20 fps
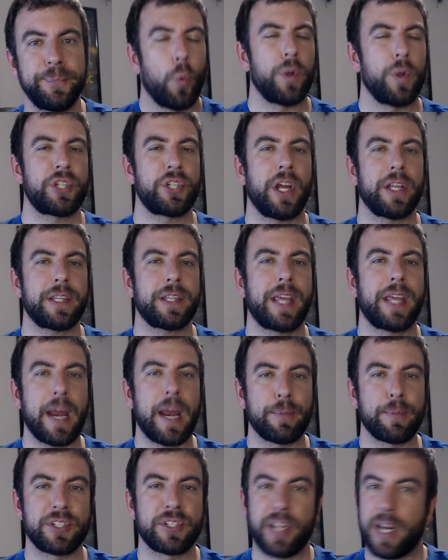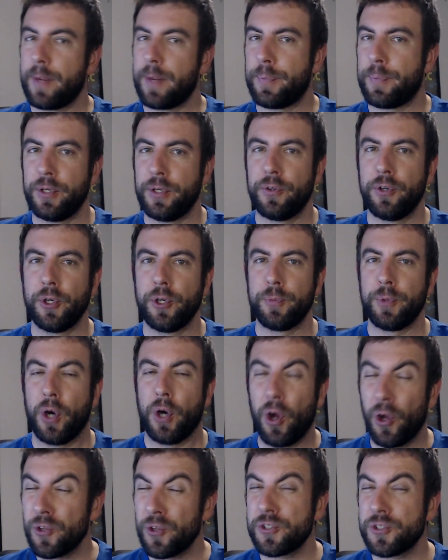Once you got the camera set up in your room, you're
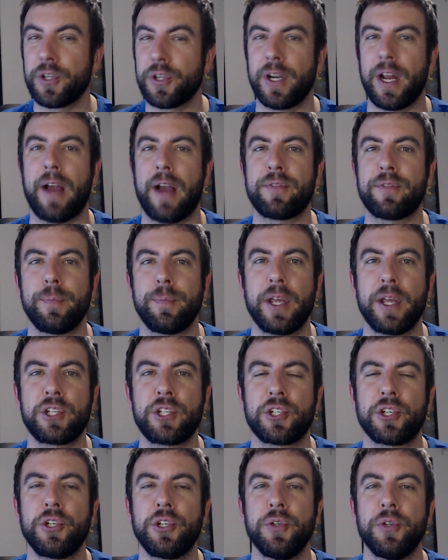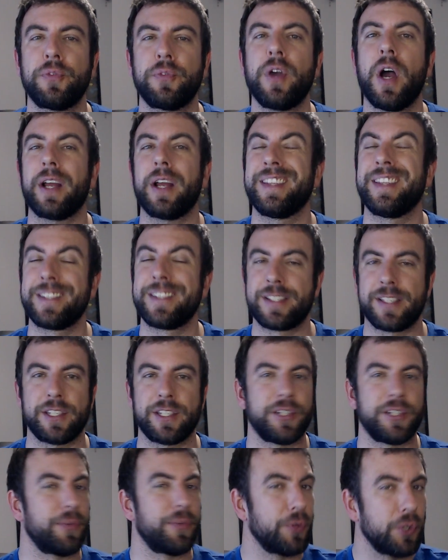also going to have to make sure you've got
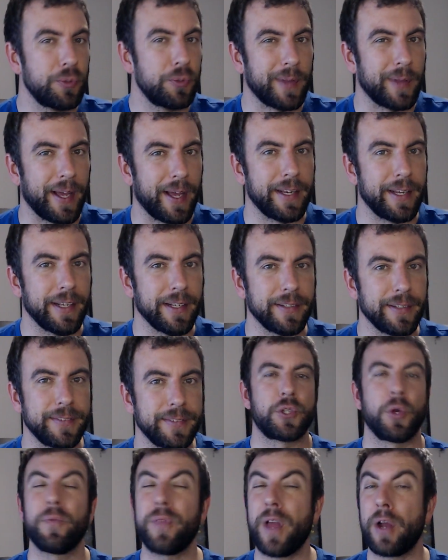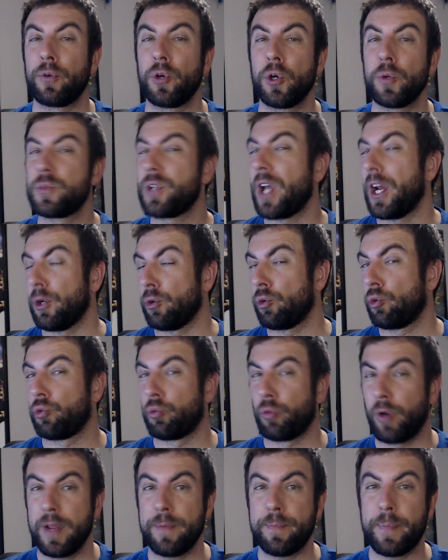consistent room lighting. So if that room's got a
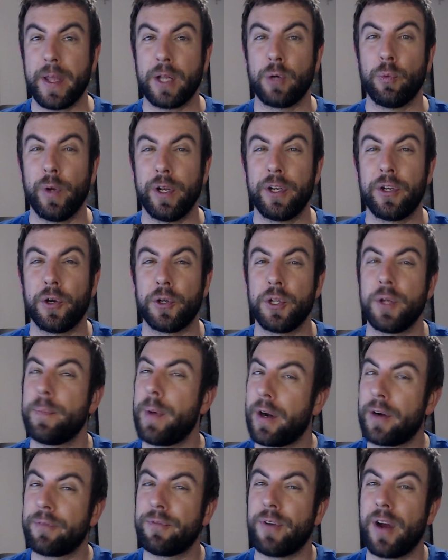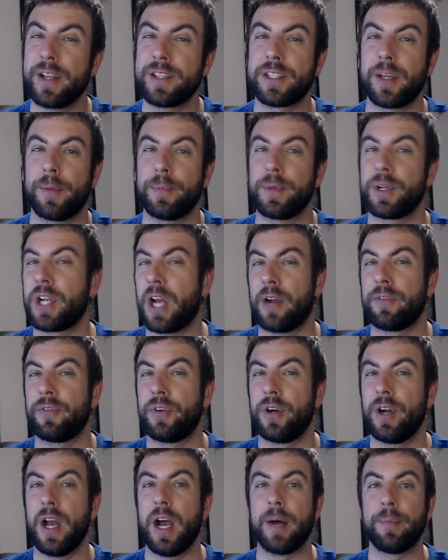great big window, you better find something to
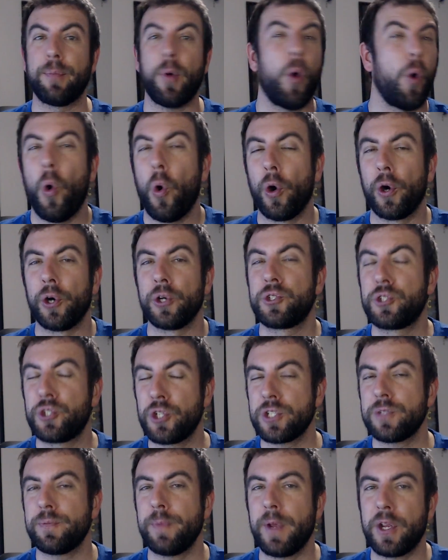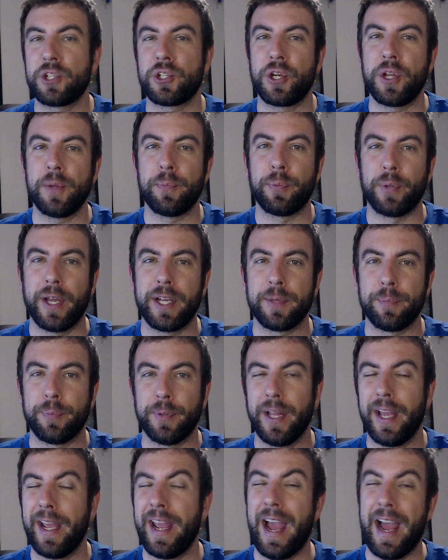cover it up, or just make sure you plan to
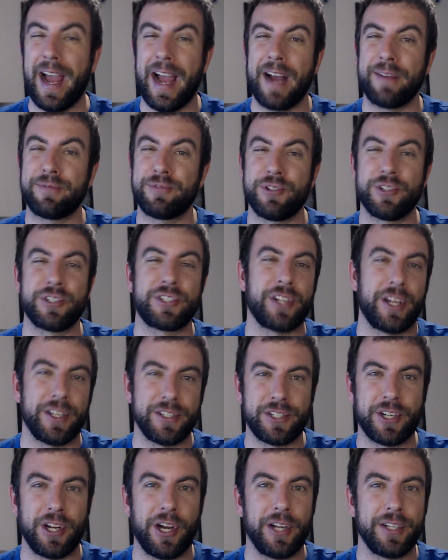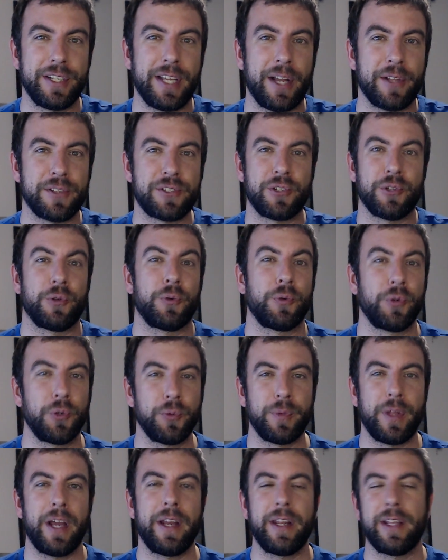play after the sun's gone down so the
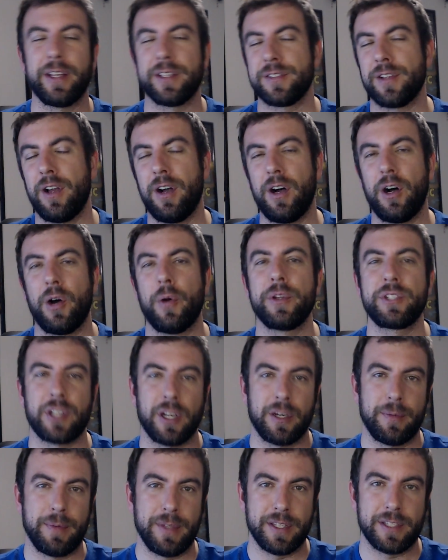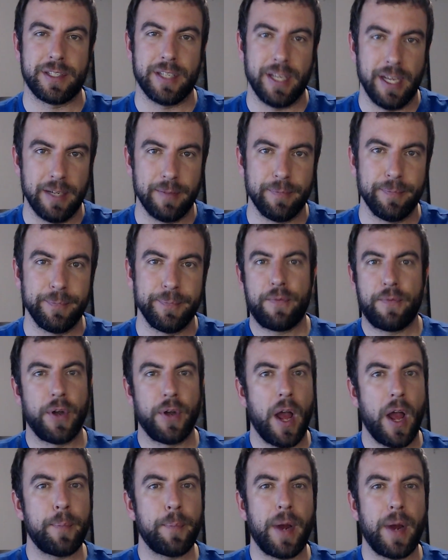room lighting is always going to be the same. If you're
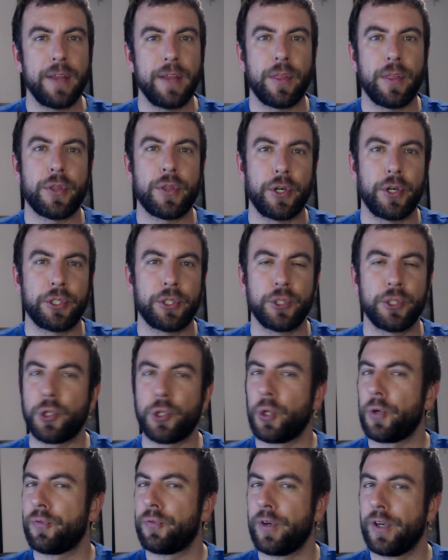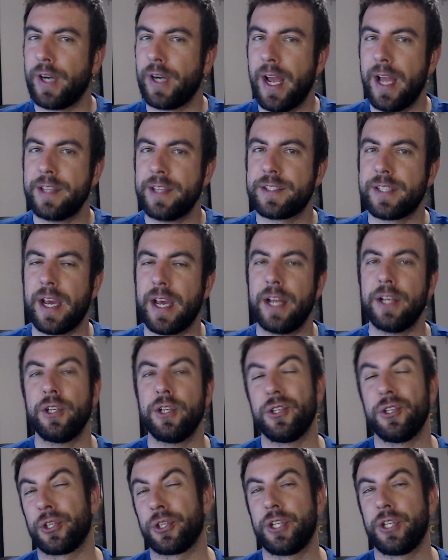not buying the third controller for your headset,
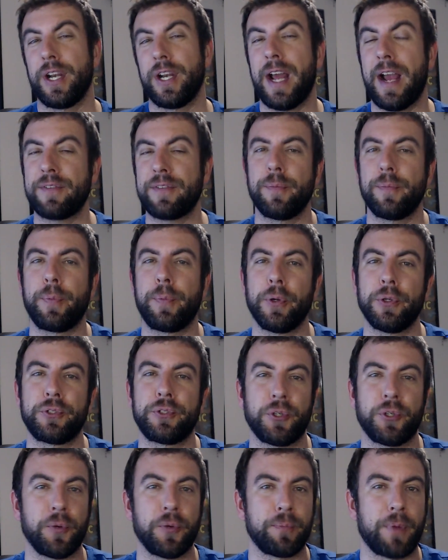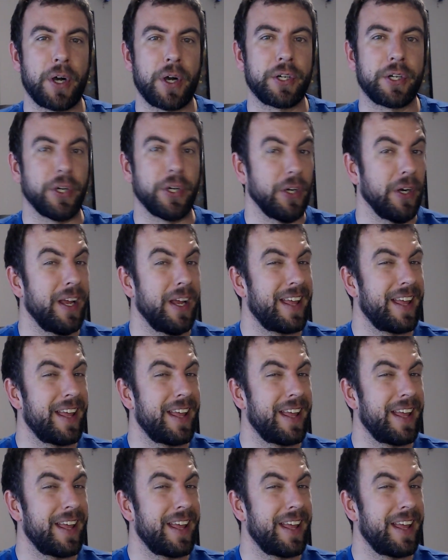you're going to have to build your own marker.